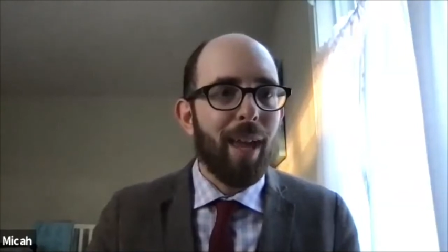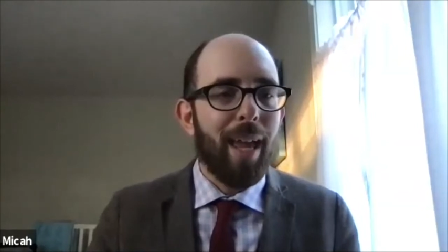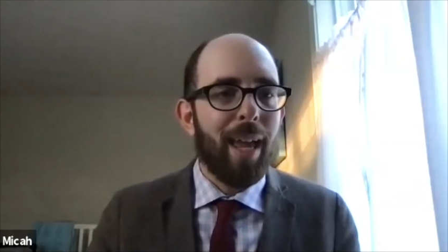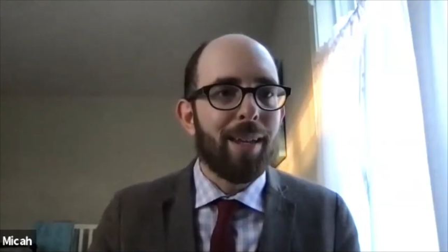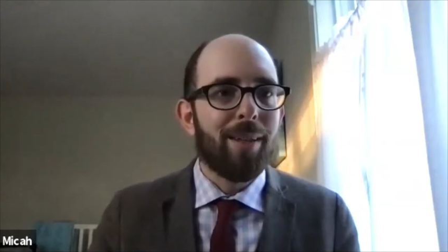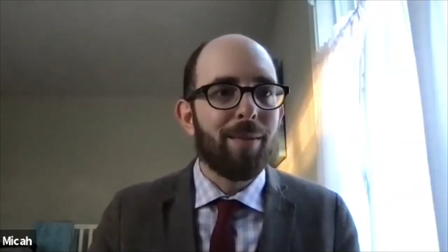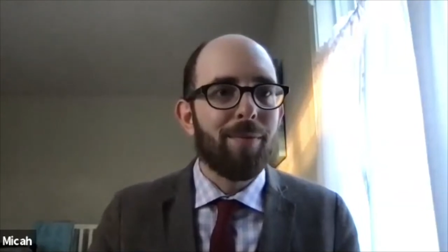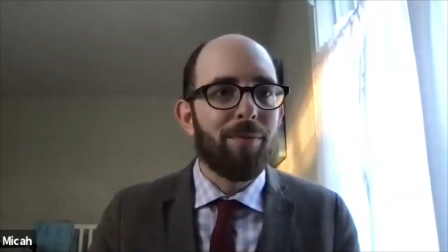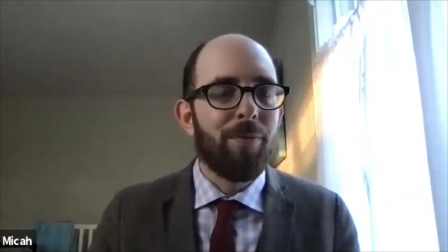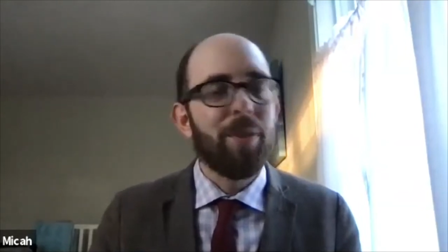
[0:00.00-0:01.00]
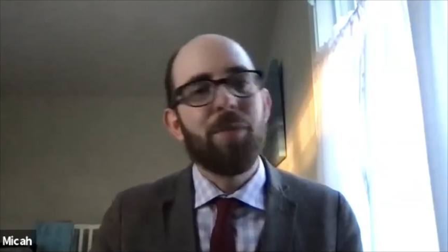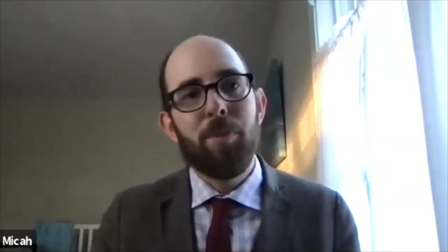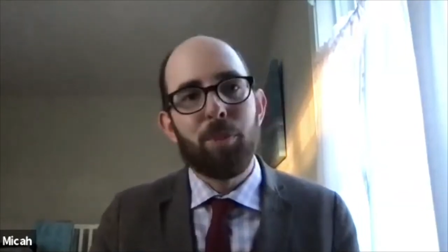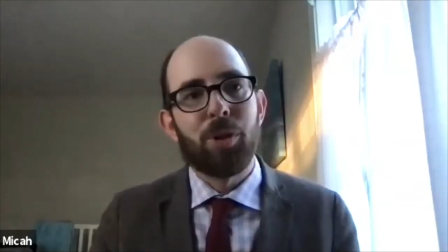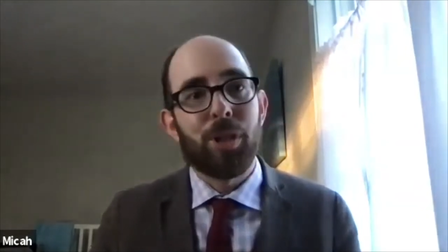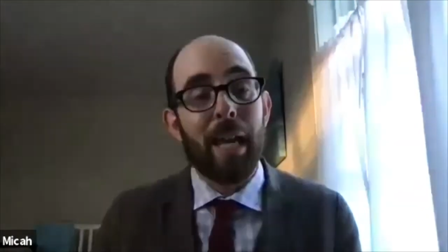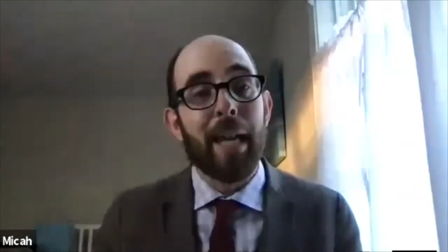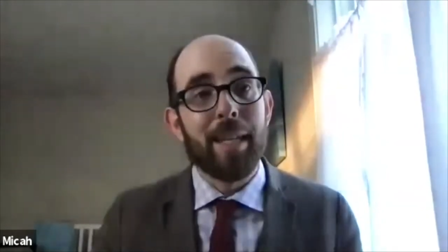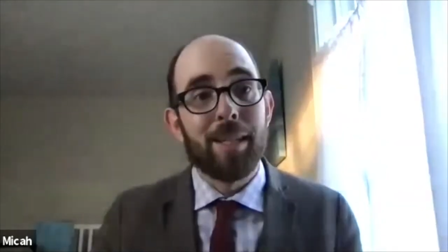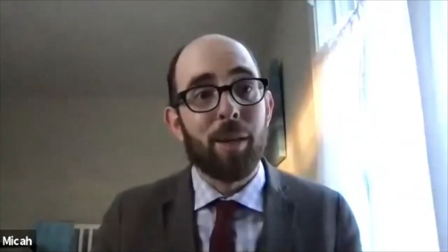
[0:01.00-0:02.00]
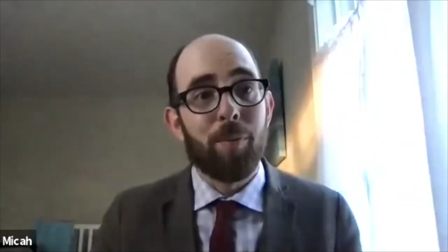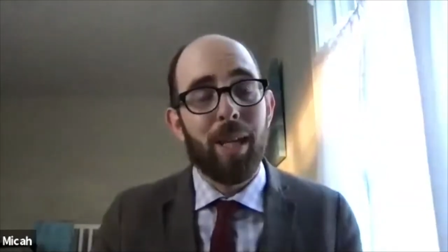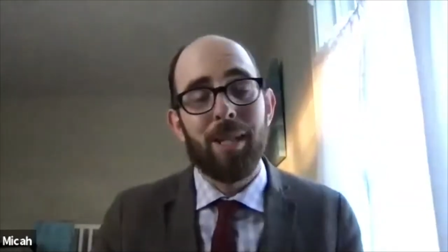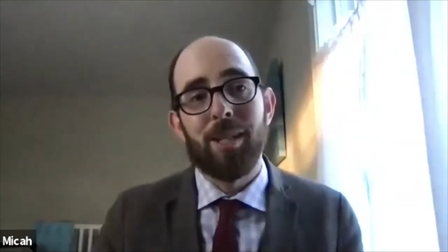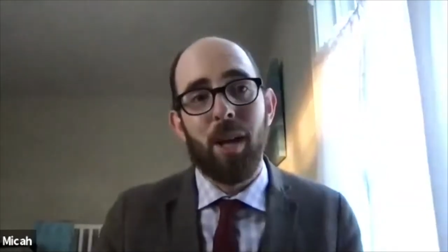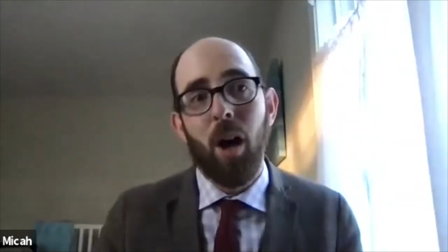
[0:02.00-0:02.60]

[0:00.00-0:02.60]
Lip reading: and 50% in some cases